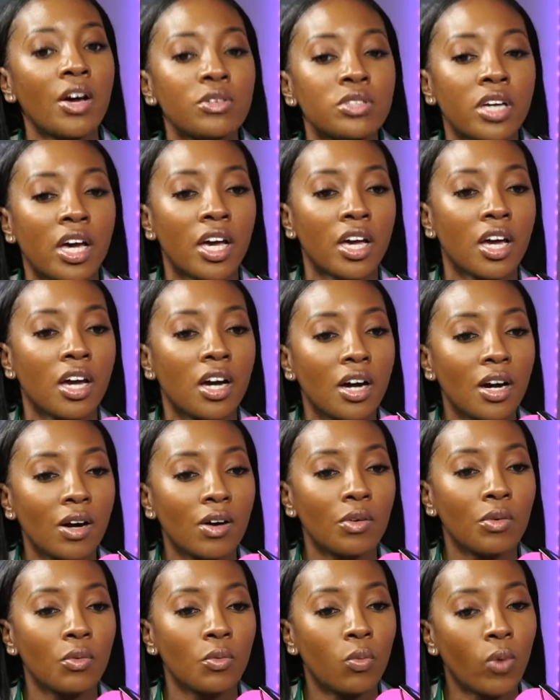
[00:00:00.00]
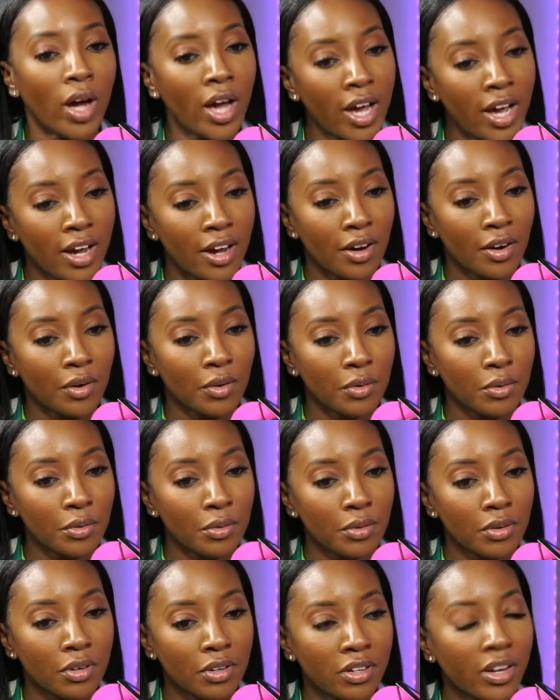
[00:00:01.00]
was like, wow,
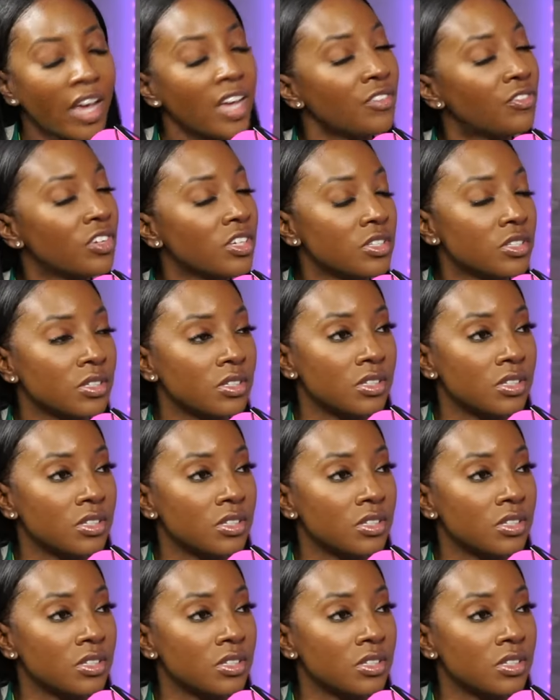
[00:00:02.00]
life is